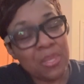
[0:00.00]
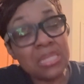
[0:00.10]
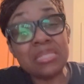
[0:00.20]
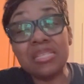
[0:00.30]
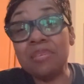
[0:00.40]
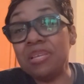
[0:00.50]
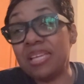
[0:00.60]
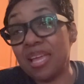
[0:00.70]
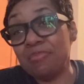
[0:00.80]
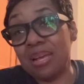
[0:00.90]
CB
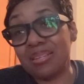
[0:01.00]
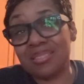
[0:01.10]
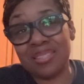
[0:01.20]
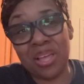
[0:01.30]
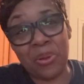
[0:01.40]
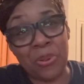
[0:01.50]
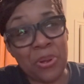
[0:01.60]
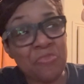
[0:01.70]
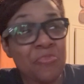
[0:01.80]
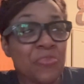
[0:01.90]
came out of the shower.
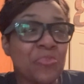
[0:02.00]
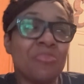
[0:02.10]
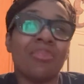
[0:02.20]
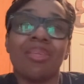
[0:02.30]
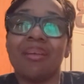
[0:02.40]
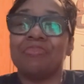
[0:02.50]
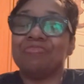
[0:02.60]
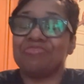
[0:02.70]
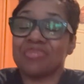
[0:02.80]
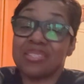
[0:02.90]

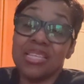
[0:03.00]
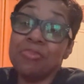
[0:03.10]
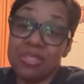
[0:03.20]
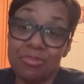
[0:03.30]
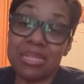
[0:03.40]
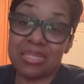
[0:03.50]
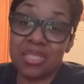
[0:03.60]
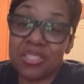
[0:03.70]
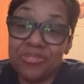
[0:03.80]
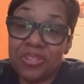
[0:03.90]
TB's about
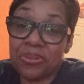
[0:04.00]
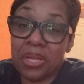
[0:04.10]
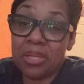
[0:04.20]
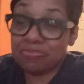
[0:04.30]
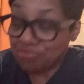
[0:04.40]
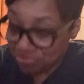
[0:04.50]
6 foot, okay?